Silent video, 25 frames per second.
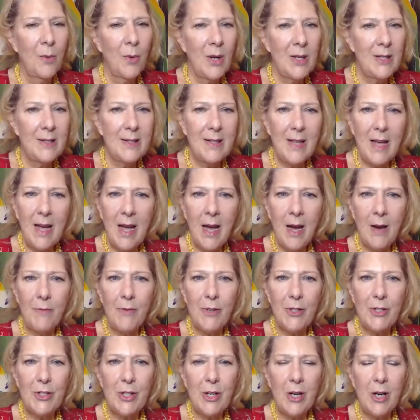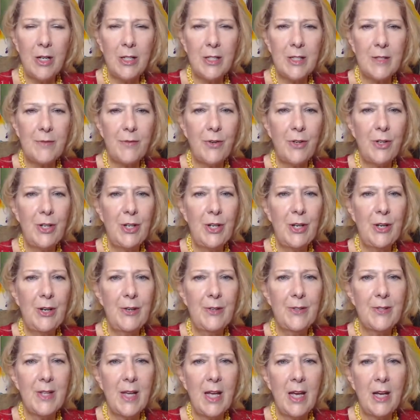What's the average cost for
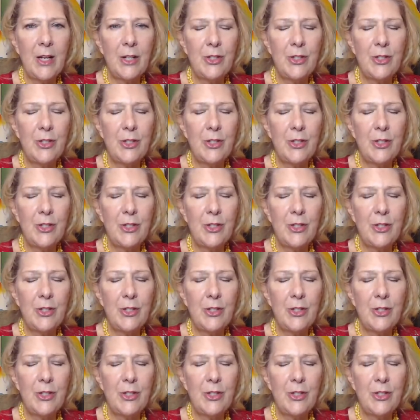used